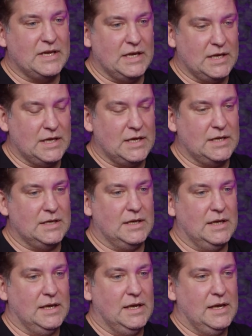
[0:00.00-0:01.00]
gig
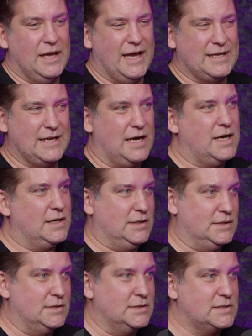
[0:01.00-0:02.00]
at
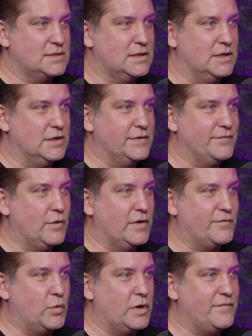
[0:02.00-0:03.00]
Connolly's on
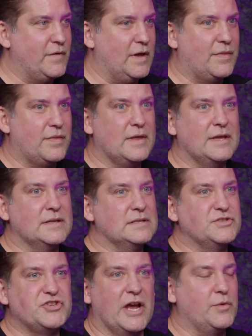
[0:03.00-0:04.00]
on 45th
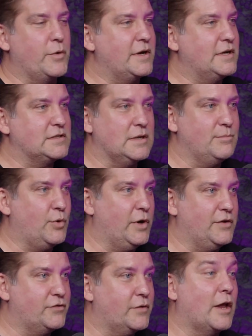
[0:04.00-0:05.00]
in January at some
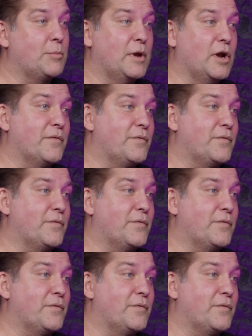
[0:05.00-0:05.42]
point. So that'll be our